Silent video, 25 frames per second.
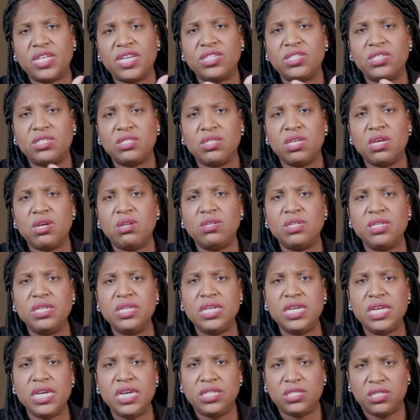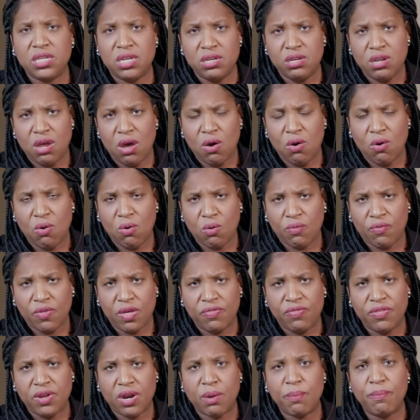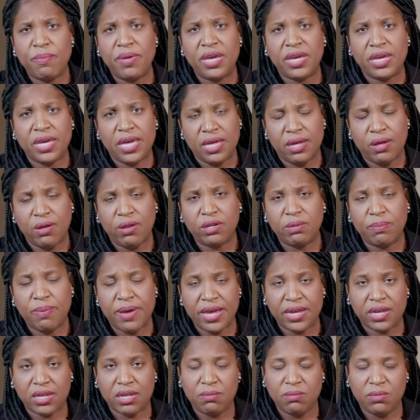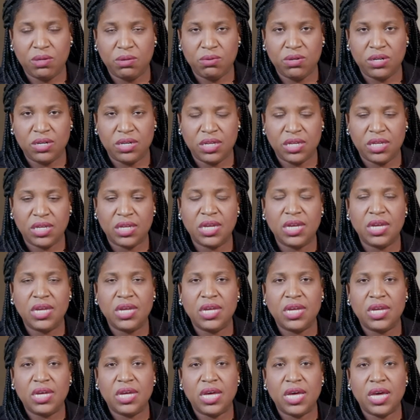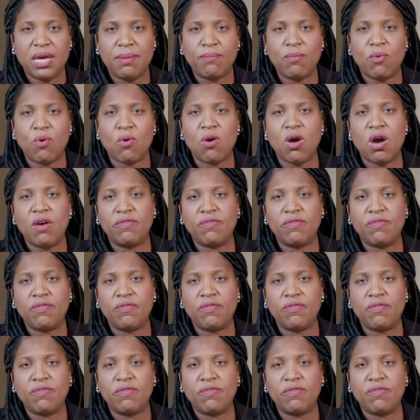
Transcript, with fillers: they still need to know that they're being held by community. And more